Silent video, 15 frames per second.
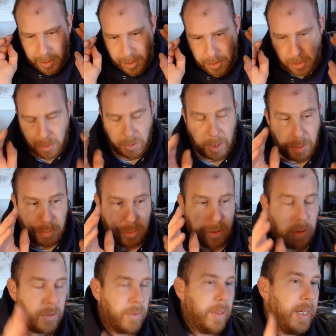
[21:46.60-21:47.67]
you can go
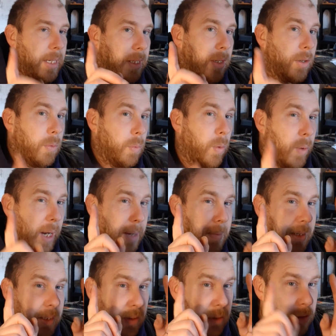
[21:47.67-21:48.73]
onto Unique
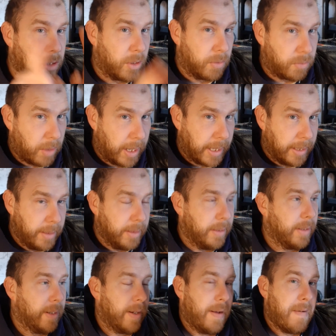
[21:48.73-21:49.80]
Wargaming Terrain
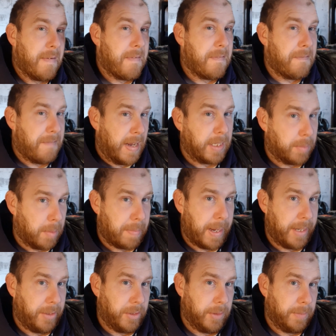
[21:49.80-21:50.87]
Facebook
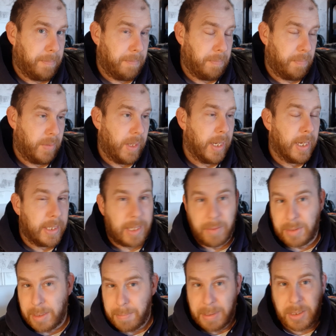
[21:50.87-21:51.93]
page. There
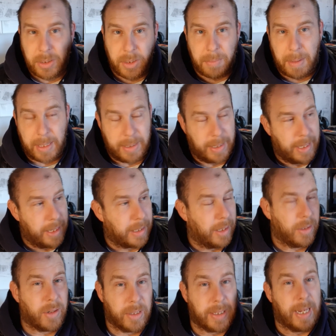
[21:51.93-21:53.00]
is a messenger button there.
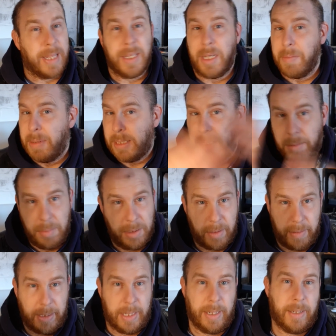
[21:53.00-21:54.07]
Click on that and you can message me
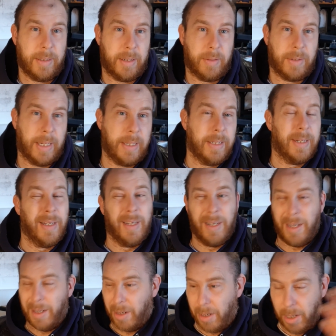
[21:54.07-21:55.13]
directly, okay?
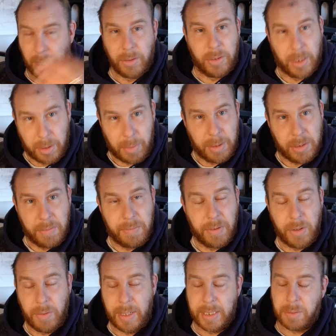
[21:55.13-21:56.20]
And I'll answer the question for
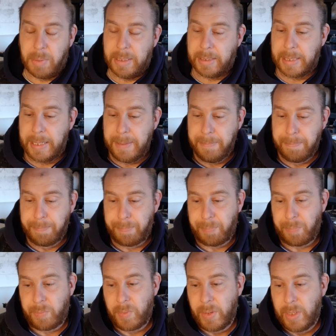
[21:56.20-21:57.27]
you next Wednesday.
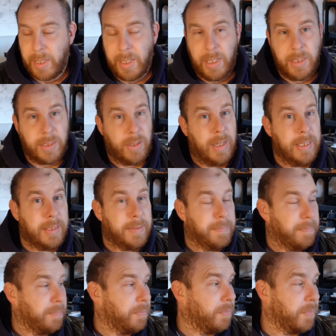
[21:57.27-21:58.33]
So guys,
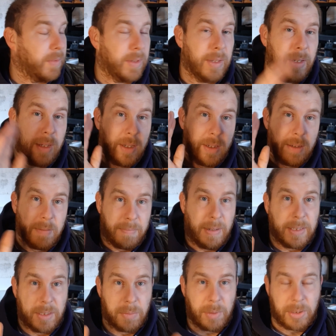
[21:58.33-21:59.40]

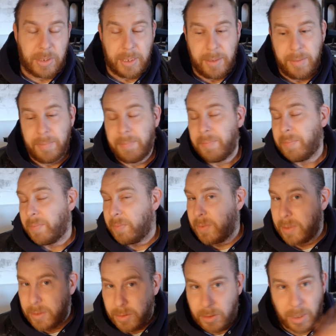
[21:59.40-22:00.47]
thanks for watching.
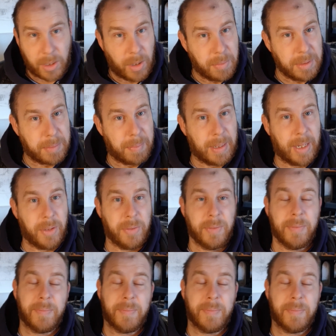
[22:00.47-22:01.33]
Chuck comments below,